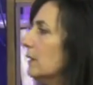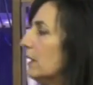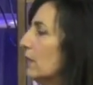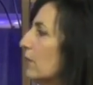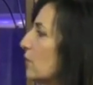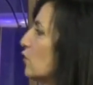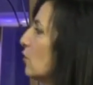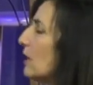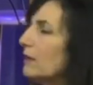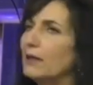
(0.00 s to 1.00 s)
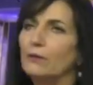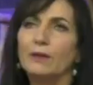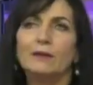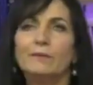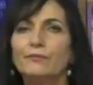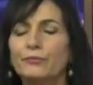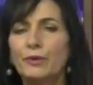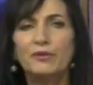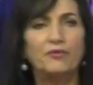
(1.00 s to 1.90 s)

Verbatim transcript: you know, you're struggling with, with